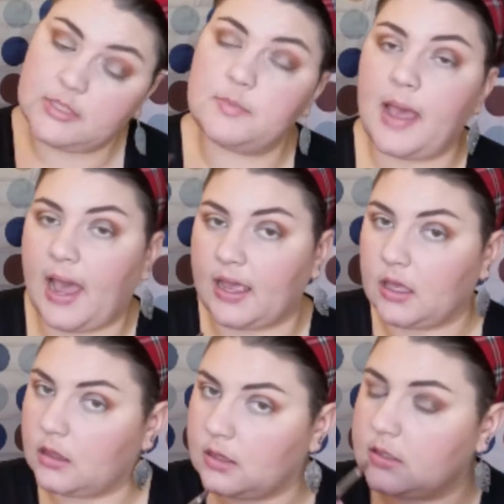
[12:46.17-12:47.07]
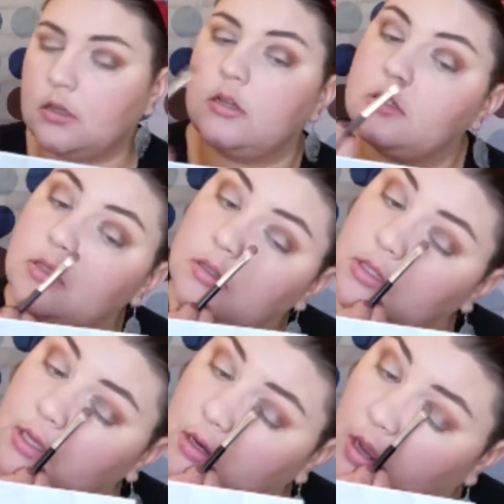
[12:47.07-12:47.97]
just packing this onto the
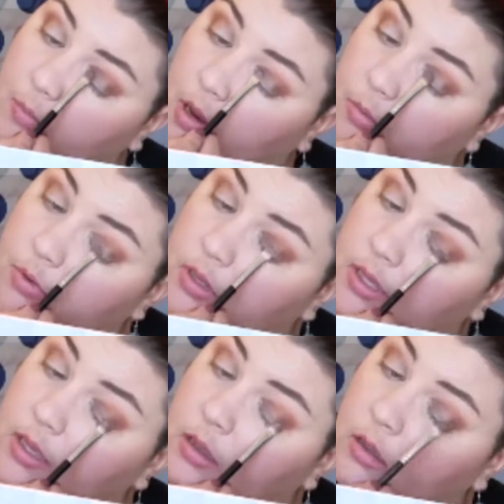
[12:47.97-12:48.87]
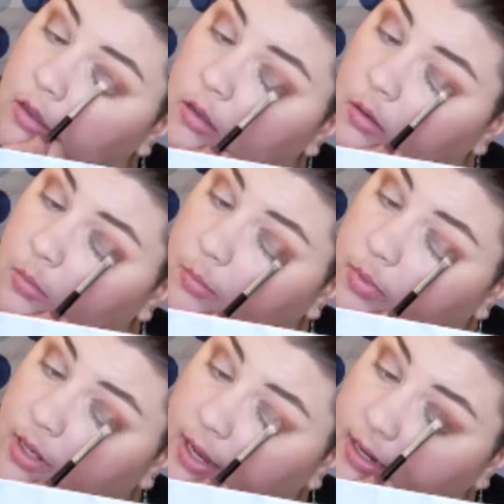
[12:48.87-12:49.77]
lid. I'm not really
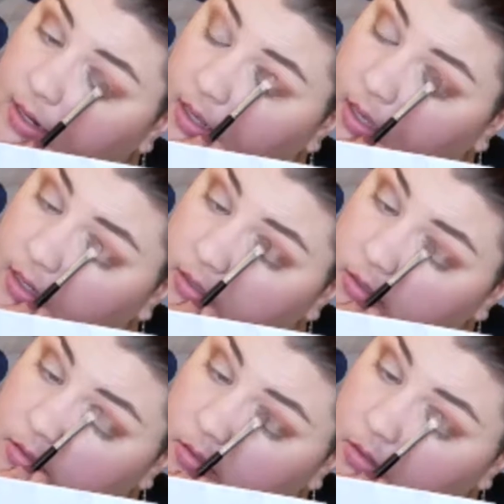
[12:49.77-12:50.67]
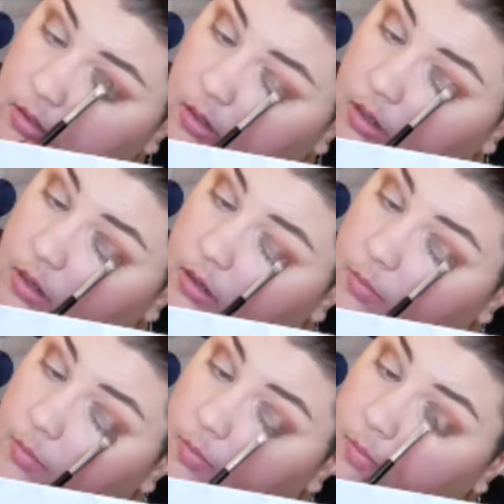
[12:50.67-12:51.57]
blending it.
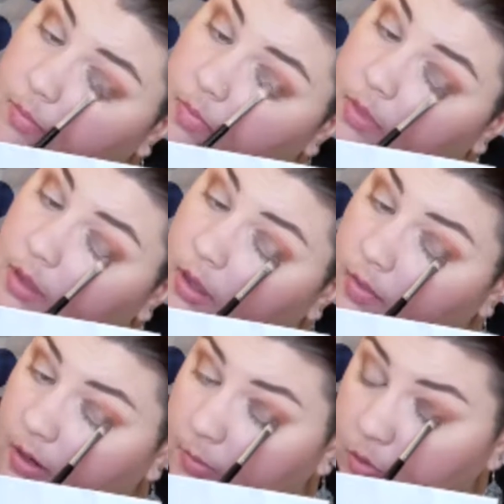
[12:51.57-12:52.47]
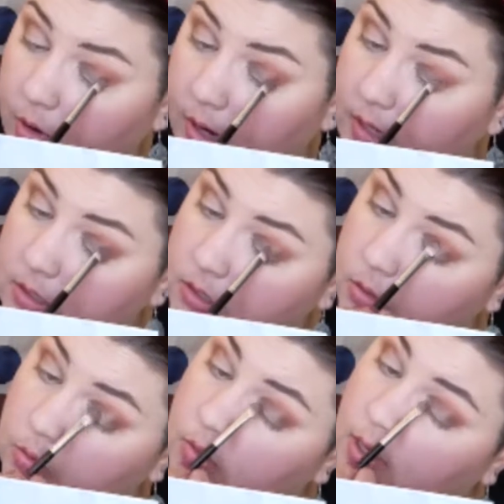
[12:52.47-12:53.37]
And then I'm trying
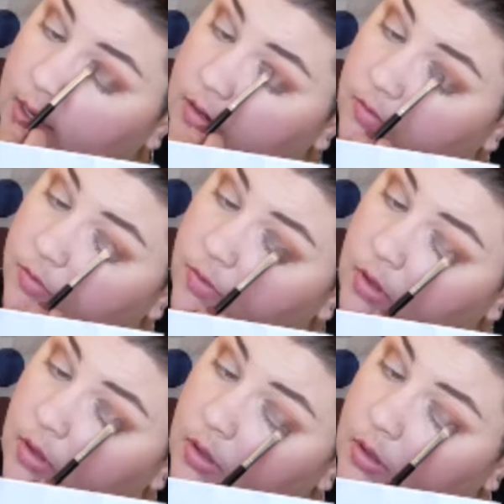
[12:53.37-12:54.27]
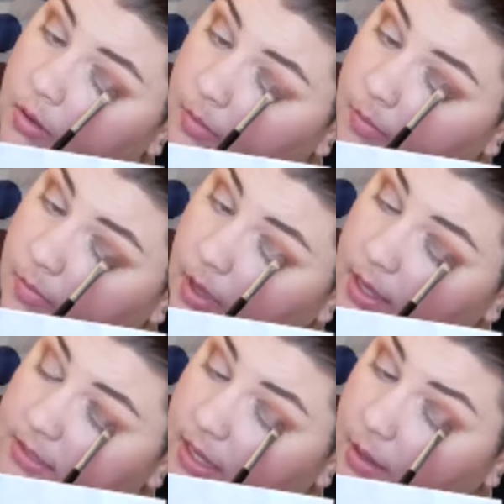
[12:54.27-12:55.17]
to kind of,
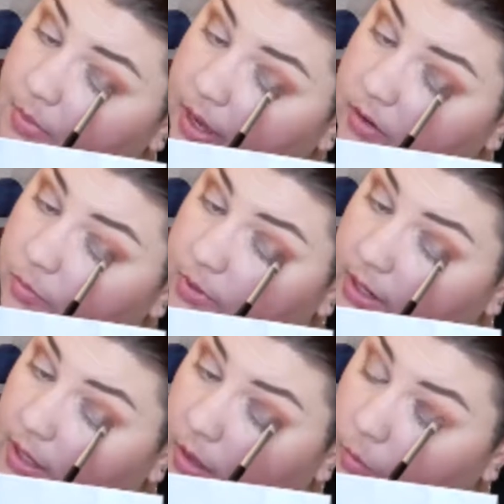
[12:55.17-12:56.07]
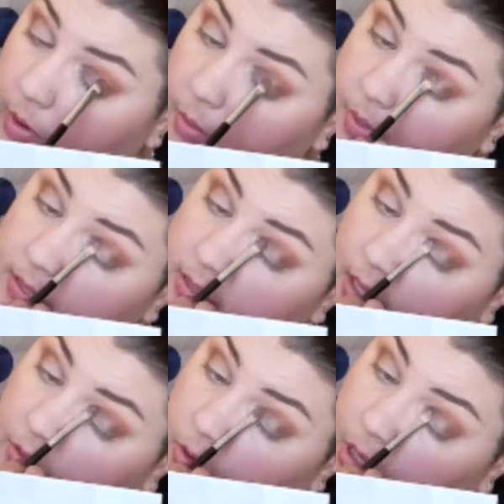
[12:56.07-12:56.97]
I guess I am kind of blending it where it meets
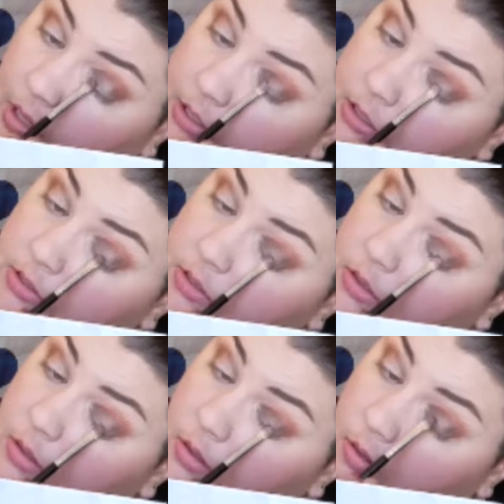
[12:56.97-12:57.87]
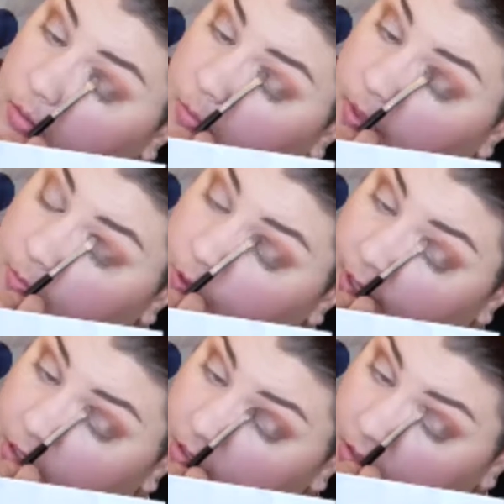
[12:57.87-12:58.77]
the other colors, but I'm
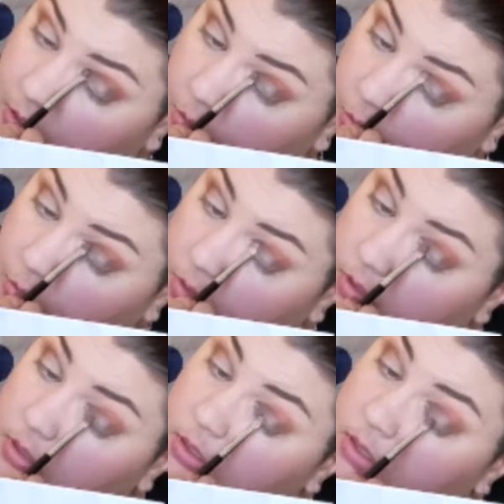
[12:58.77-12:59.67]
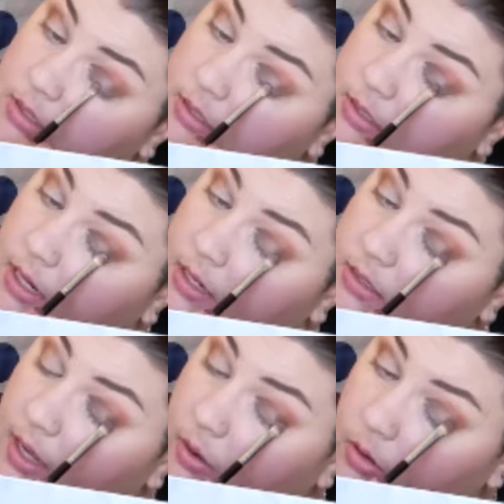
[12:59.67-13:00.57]
trying just to set
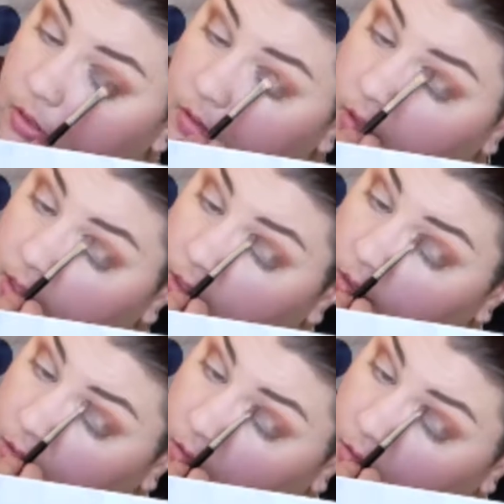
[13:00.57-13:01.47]
it down on the lid.